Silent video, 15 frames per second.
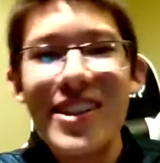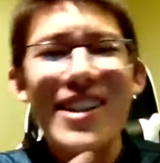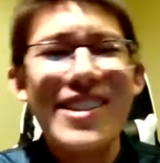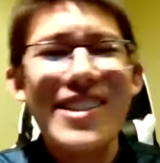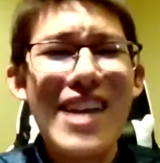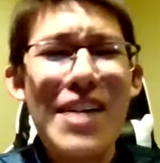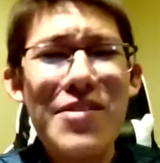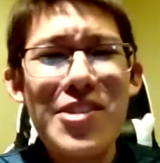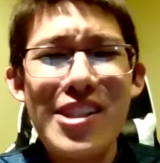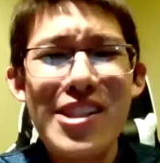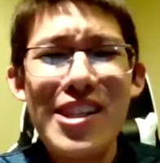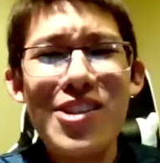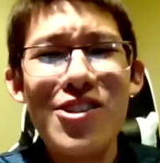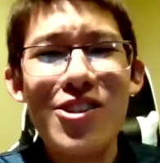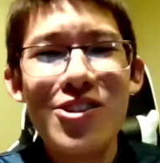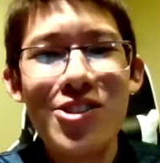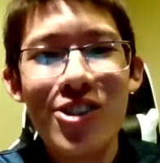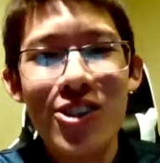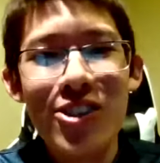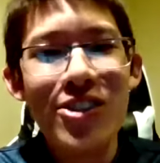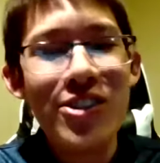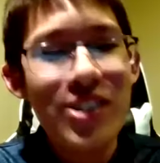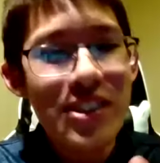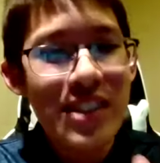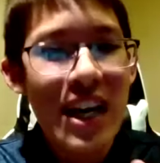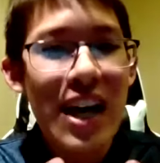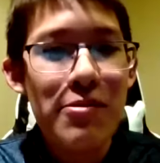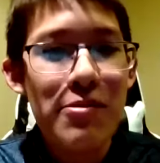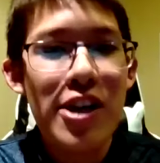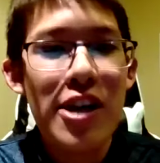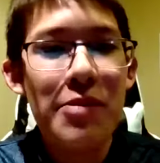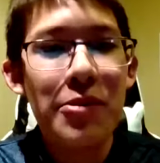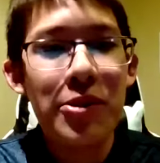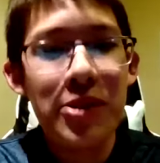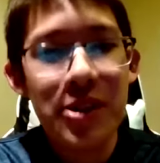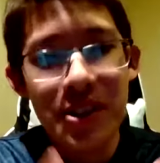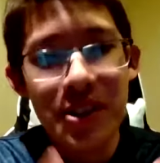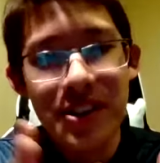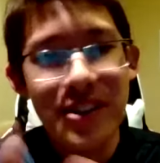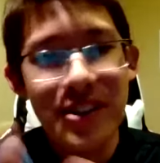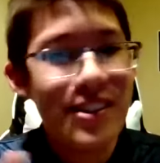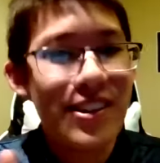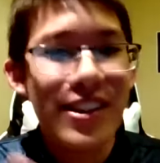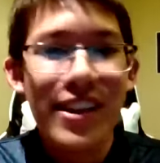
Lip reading: 17 years old, their timetable is